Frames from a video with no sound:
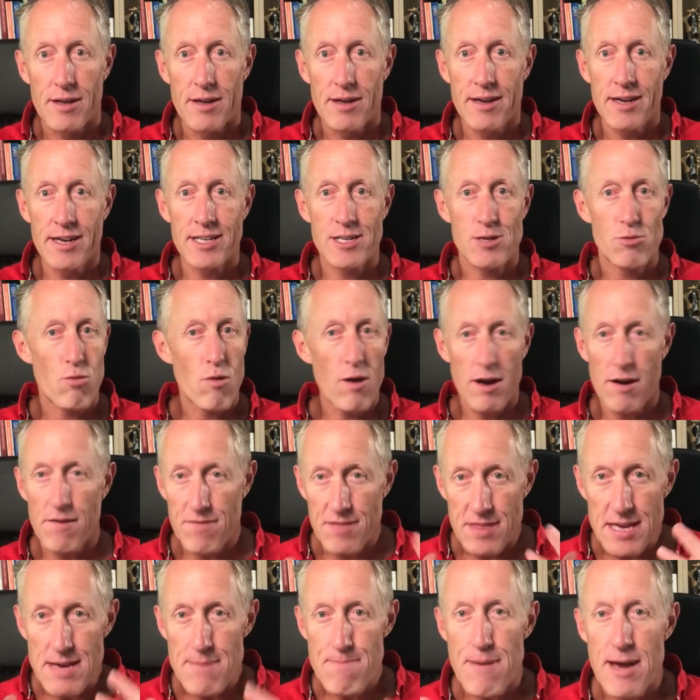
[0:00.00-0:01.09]
It's one of
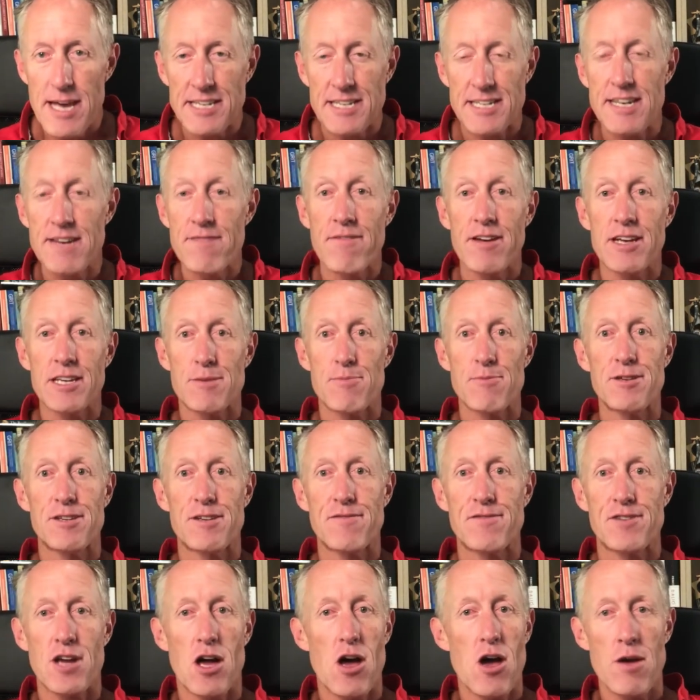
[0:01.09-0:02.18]
the best investments
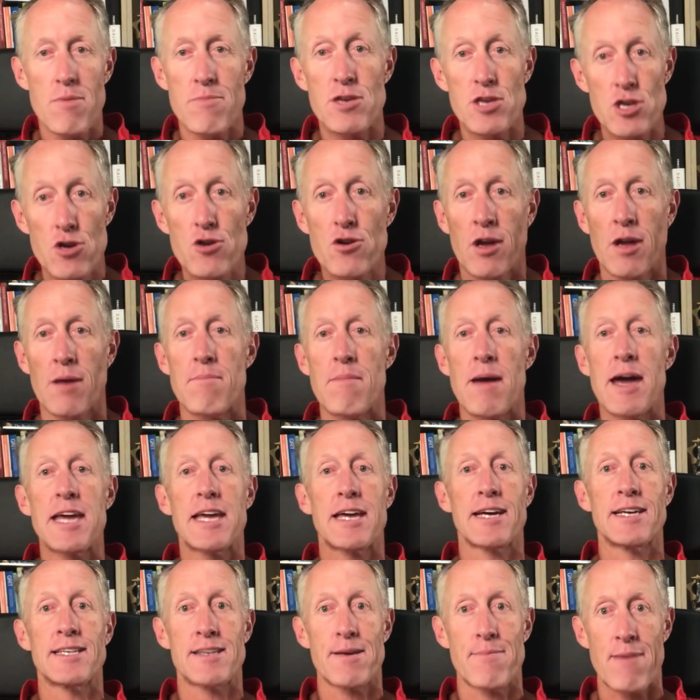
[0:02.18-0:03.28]
of time you can make
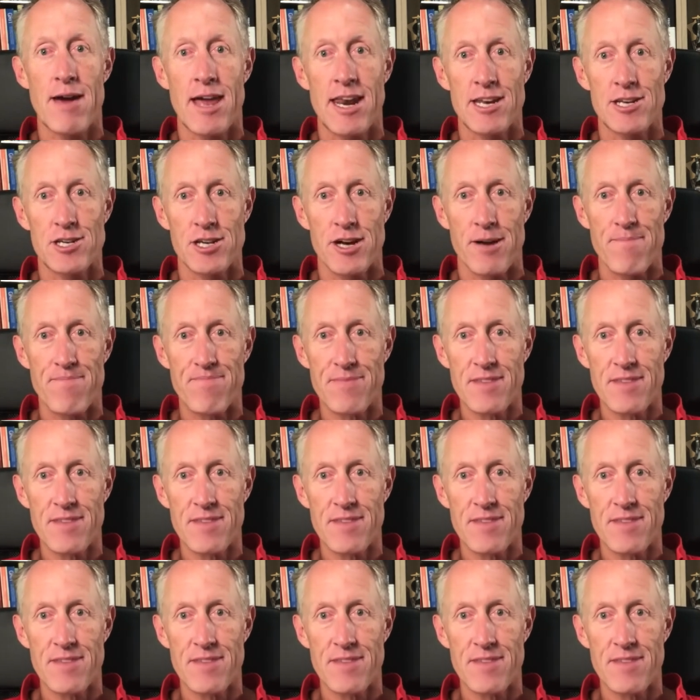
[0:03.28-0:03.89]
as a manager.